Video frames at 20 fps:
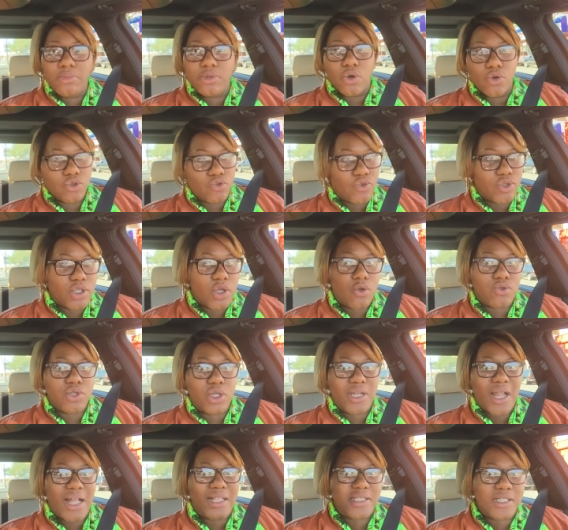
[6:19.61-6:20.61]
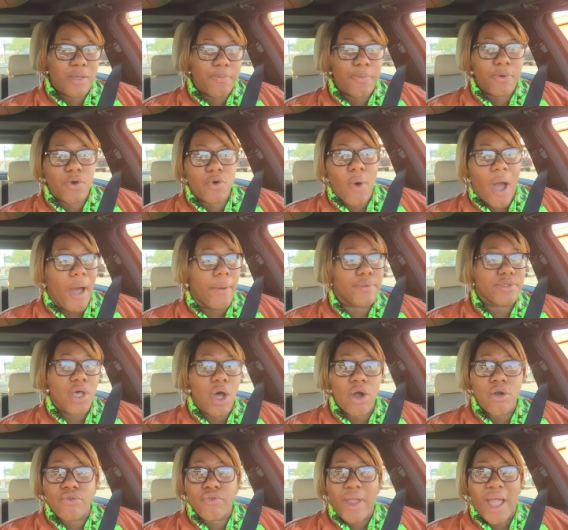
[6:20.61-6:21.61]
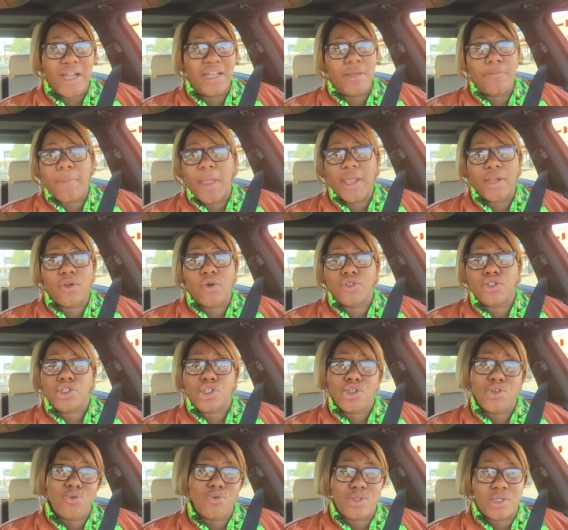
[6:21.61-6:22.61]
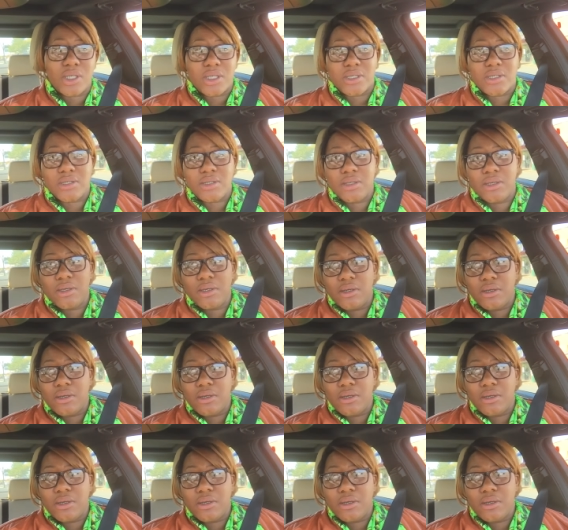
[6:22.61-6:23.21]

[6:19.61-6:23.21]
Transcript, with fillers: Those results are not typical. I was hungry. I didn't make no excuses.